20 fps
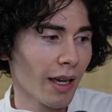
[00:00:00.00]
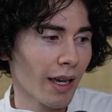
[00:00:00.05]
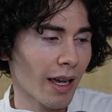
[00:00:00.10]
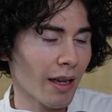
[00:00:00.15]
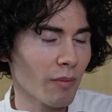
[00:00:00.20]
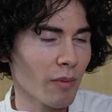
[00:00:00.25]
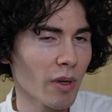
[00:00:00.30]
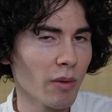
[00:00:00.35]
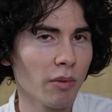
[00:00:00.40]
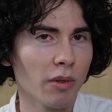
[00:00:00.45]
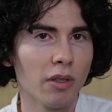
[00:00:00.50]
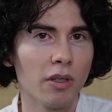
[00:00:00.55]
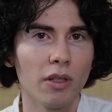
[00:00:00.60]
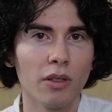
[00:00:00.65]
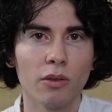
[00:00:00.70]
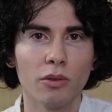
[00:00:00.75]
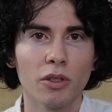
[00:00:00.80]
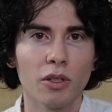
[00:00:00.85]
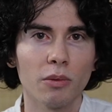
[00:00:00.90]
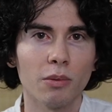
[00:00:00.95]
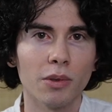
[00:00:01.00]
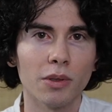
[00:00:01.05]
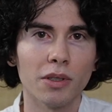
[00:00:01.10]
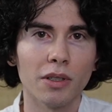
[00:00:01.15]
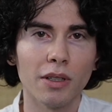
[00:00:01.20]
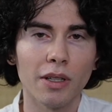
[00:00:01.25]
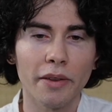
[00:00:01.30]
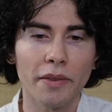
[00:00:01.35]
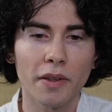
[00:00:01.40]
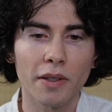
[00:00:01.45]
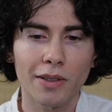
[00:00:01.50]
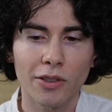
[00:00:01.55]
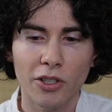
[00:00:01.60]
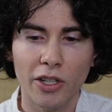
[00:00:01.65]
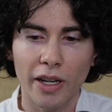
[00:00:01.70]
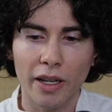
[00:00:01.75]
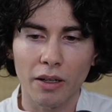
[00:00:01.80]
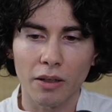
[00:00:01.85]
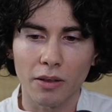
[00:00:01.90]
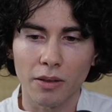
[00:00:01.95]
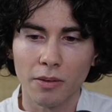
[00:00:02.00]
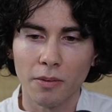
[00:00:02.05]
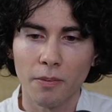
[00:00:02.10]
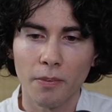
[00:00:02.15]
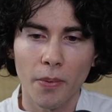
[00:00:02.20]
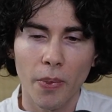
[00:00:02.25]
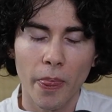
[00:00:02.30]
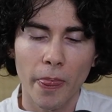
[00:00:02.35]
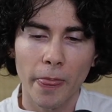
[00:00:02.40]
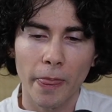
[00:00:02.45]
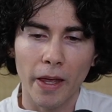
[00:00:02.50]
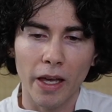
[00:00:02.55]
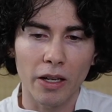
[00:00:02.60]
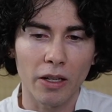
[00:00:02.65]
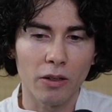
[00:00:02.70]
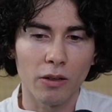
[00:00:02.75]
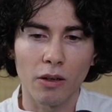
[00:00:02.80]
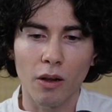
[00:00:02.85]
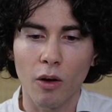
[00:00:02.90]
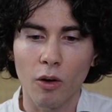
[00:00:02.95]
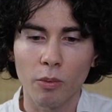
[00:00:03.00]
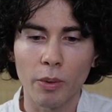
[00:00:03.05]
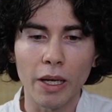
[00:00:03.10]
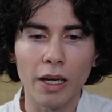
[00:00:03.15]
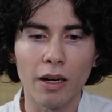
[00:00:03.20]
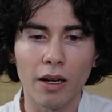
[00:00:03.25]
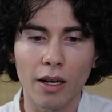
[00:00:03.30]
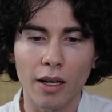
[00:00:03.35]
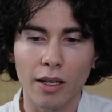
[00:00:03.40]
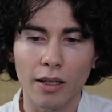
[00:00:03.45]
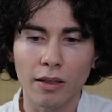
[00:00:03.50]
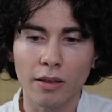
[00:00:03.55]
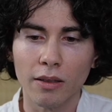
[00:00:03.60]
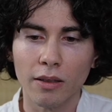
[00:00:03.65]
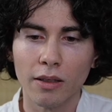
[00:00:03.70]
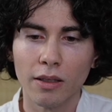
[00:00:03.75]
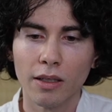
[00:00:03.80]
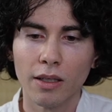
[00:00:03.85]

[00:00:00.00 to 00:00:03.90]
And maybe YouTube will delete this channel, and it'll all be gone.